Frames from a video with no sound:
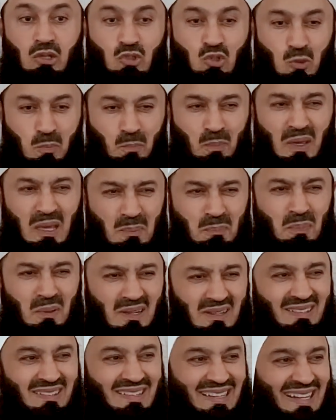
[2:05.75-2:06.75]
Do
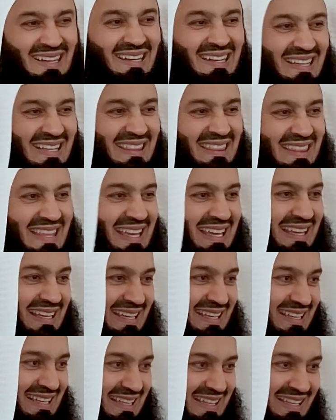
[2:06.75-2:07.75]
people really
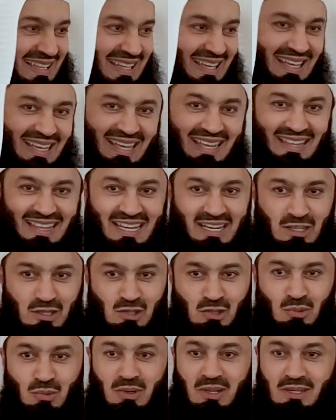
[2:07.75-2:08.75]
think that
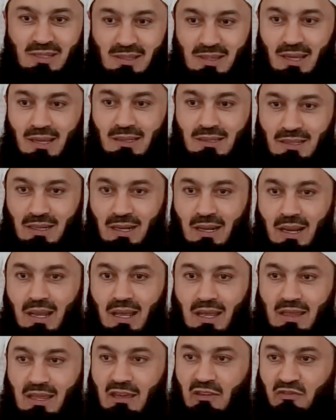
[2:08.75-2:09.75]
as soon as they
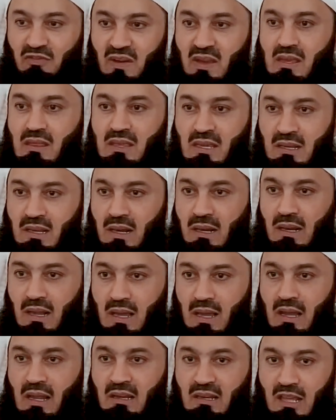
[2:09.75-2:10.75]
declare their faith in
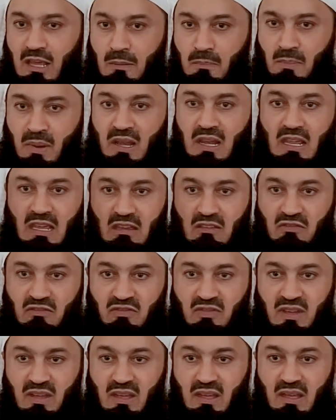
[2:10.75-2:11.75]
Allah and they
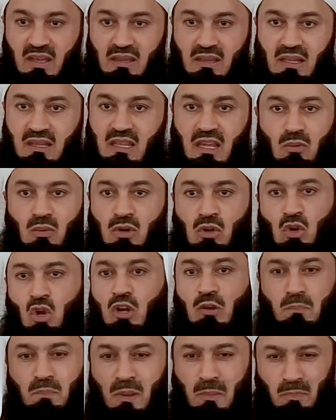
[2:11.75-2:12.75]
believe that they will
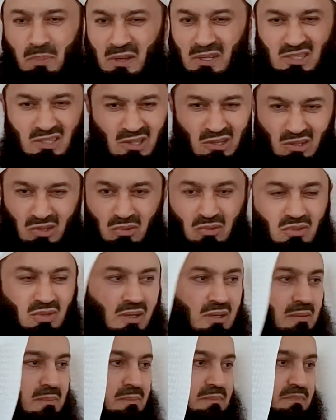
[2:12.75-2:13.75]
not be
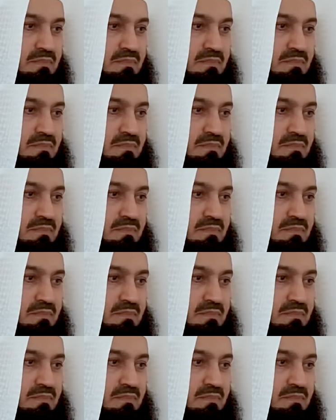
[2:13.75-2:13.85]
persecuted?